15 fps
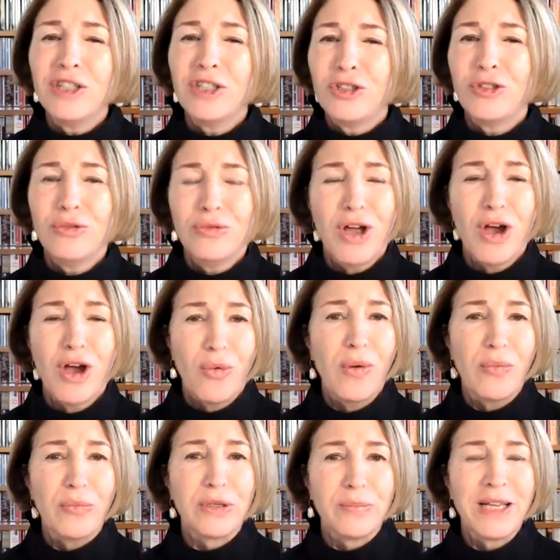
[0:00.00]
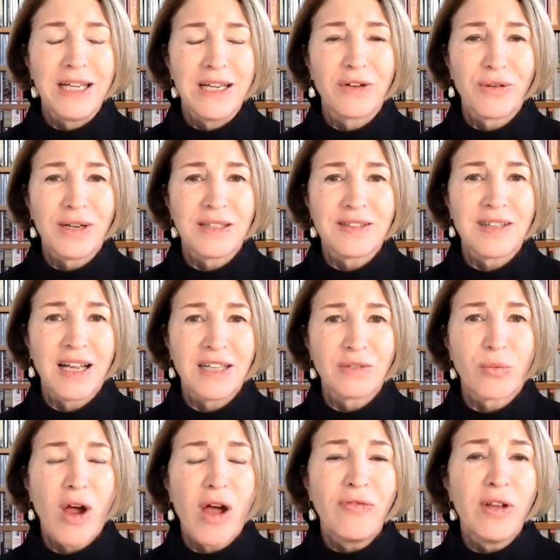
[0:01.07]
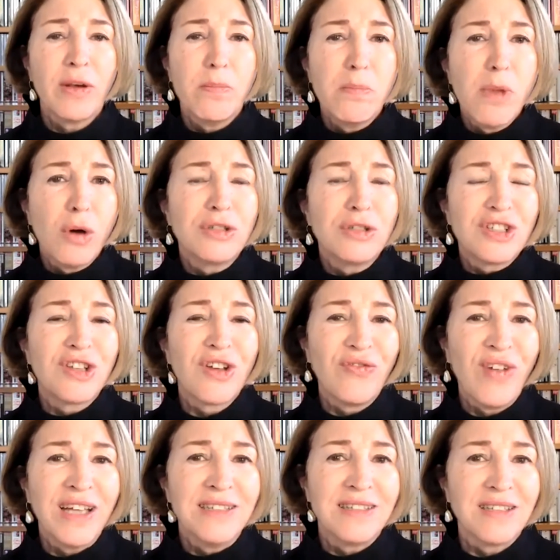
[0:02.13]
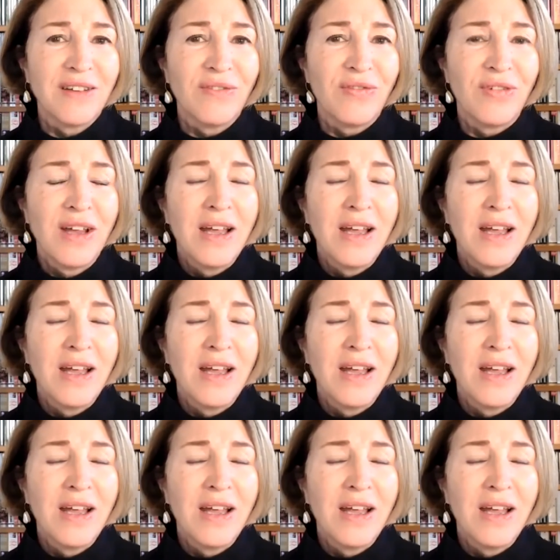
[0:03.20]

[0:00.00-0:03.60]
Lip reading: do know when we're being criticized, we're often most defensive